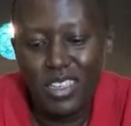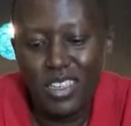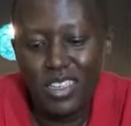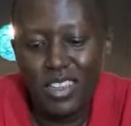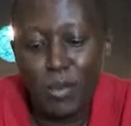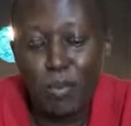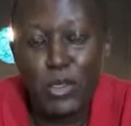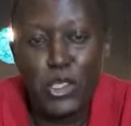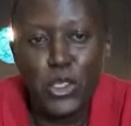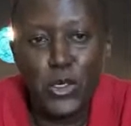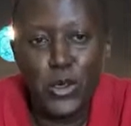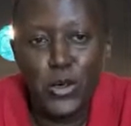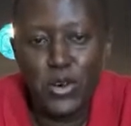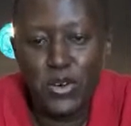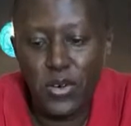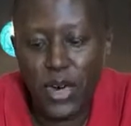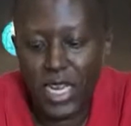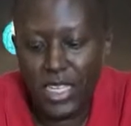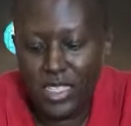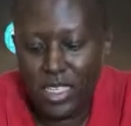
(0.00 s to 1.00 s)
the Pishori
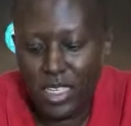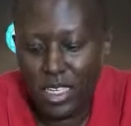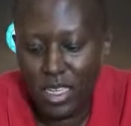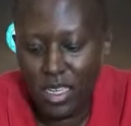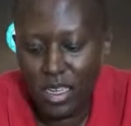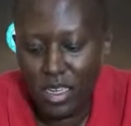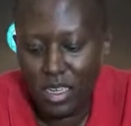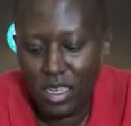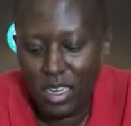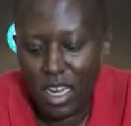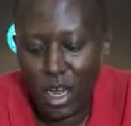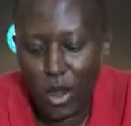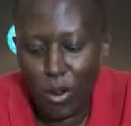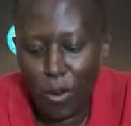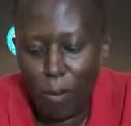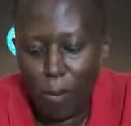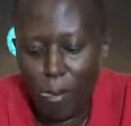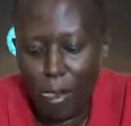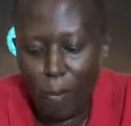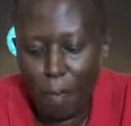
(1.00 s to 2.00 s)
rice.
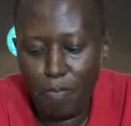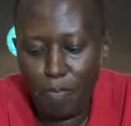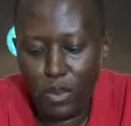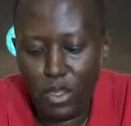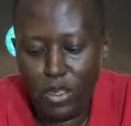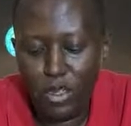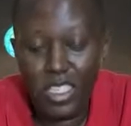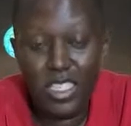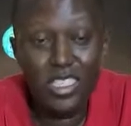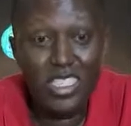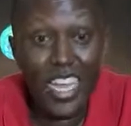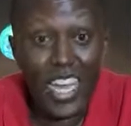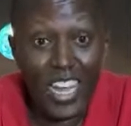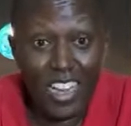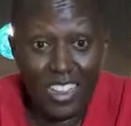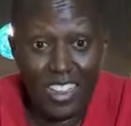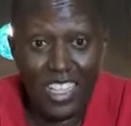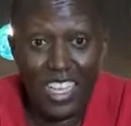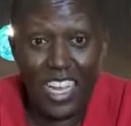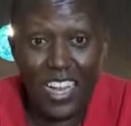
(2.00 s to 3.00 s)
Now it's
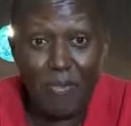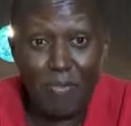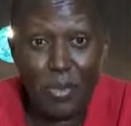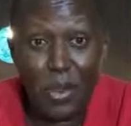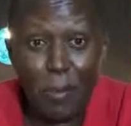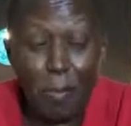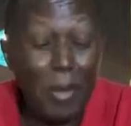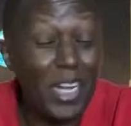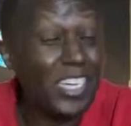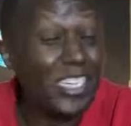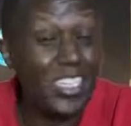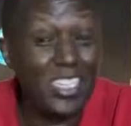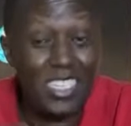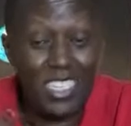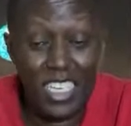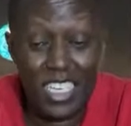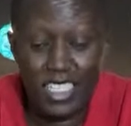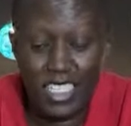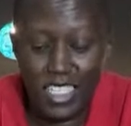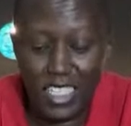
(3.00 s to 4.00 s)
healthier, but it's
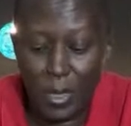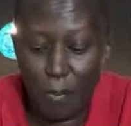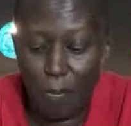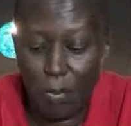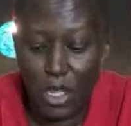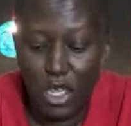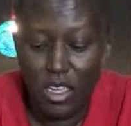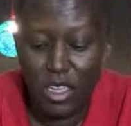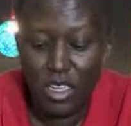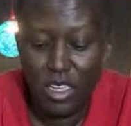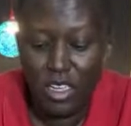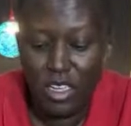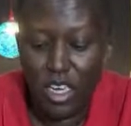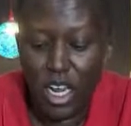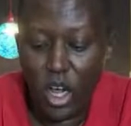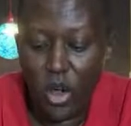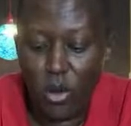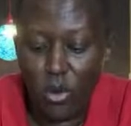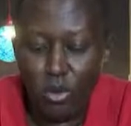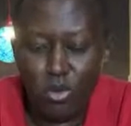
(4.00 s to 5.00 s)
tastier.
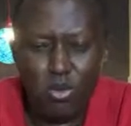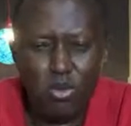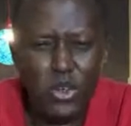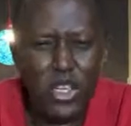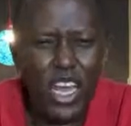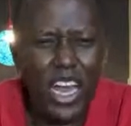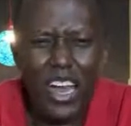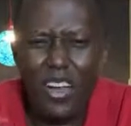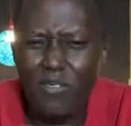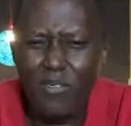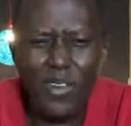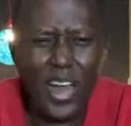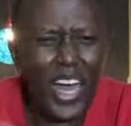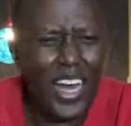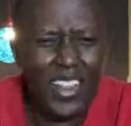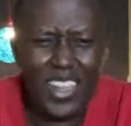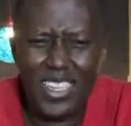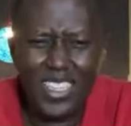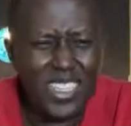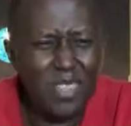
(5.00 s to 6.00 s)
Now we
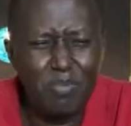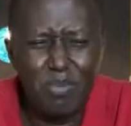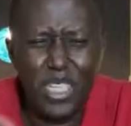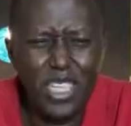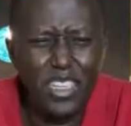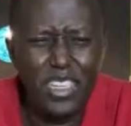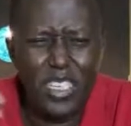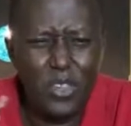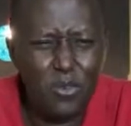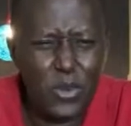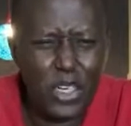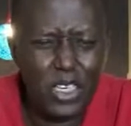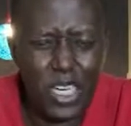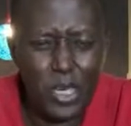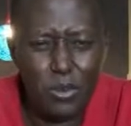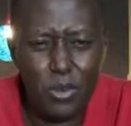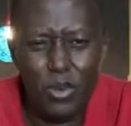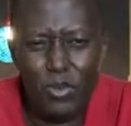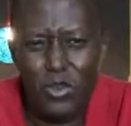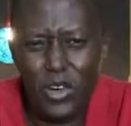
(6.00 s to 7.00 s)
have many different
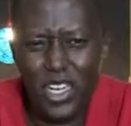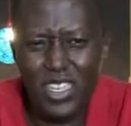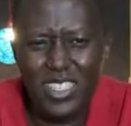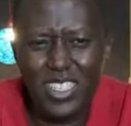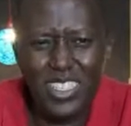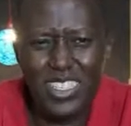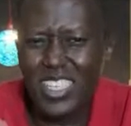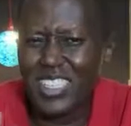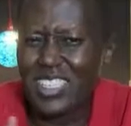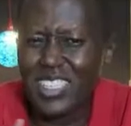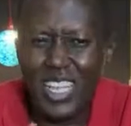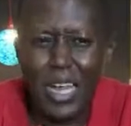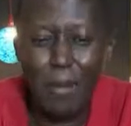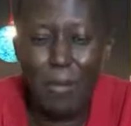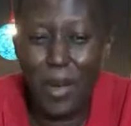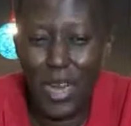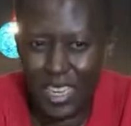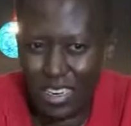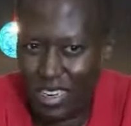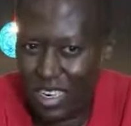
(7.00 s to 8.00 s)
types of rices, and
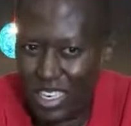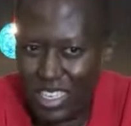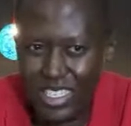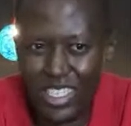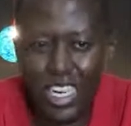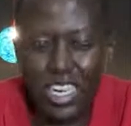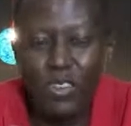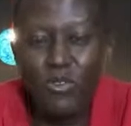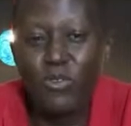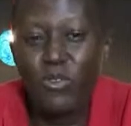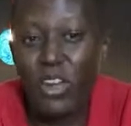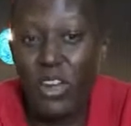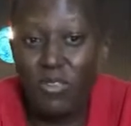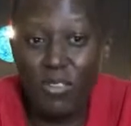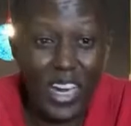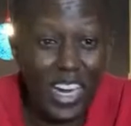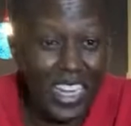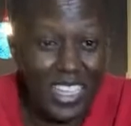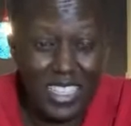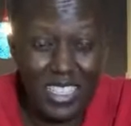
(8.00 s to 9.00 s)
some are literally
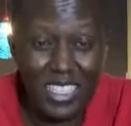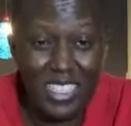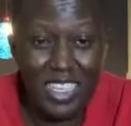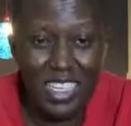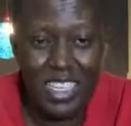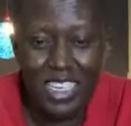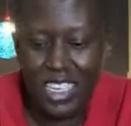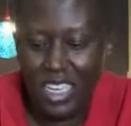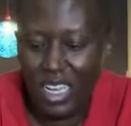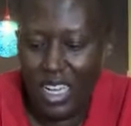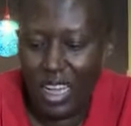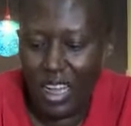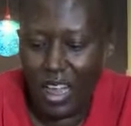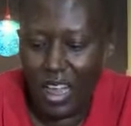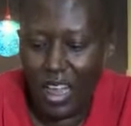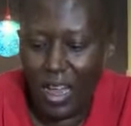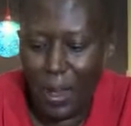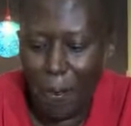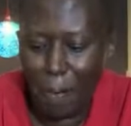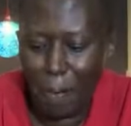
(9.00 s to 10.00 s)
flavorless.
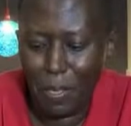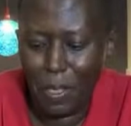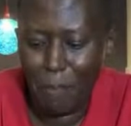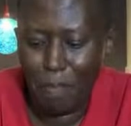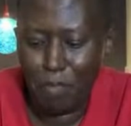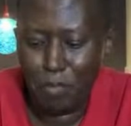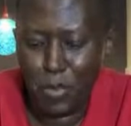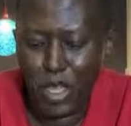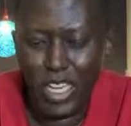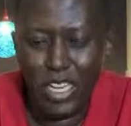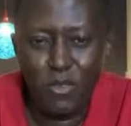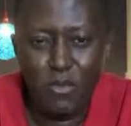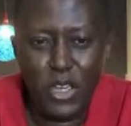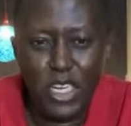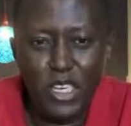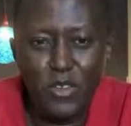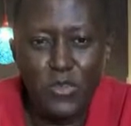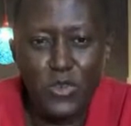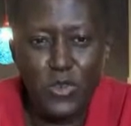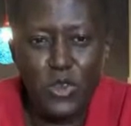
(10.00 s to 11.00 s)
And even
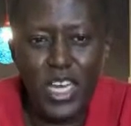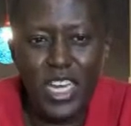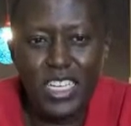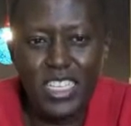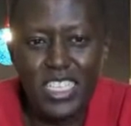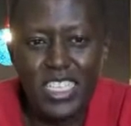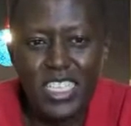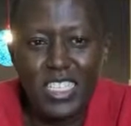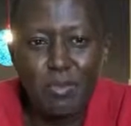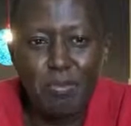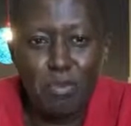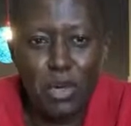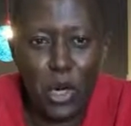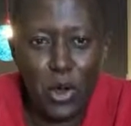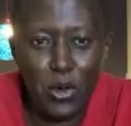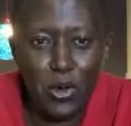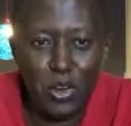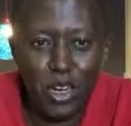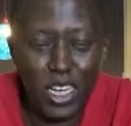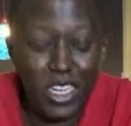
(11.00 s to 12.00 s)
if you get it in
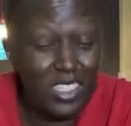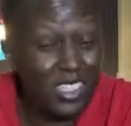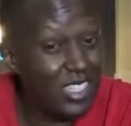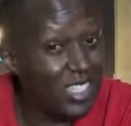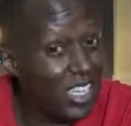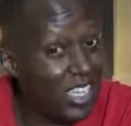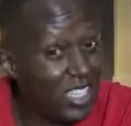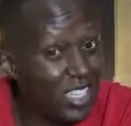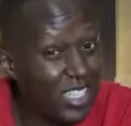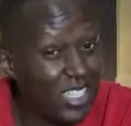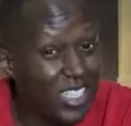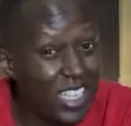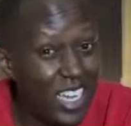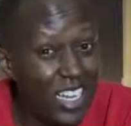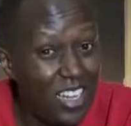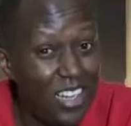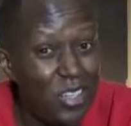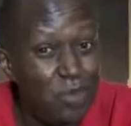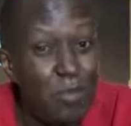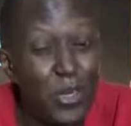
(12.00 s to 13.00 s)
brown rice, yes, it's
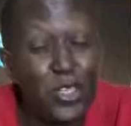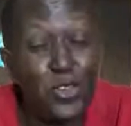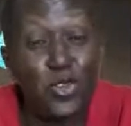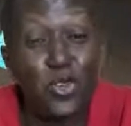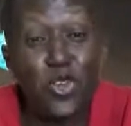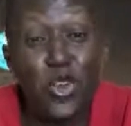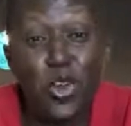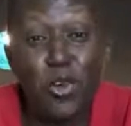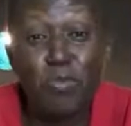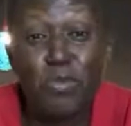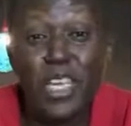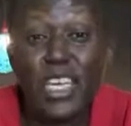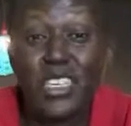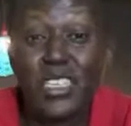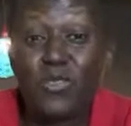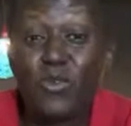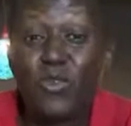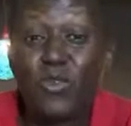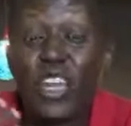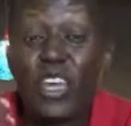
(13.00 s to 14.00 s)
healthy, but it will not be
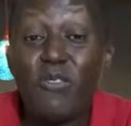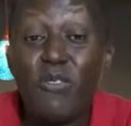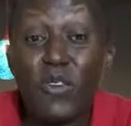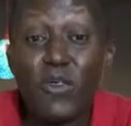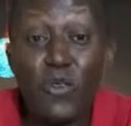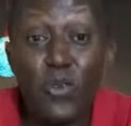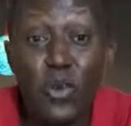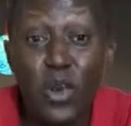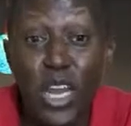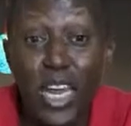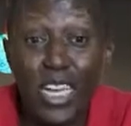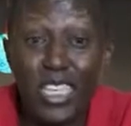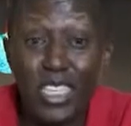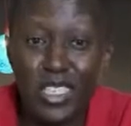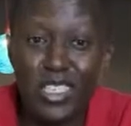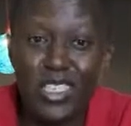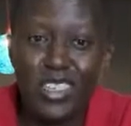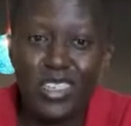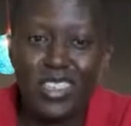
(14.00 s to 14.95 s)
as flavorful as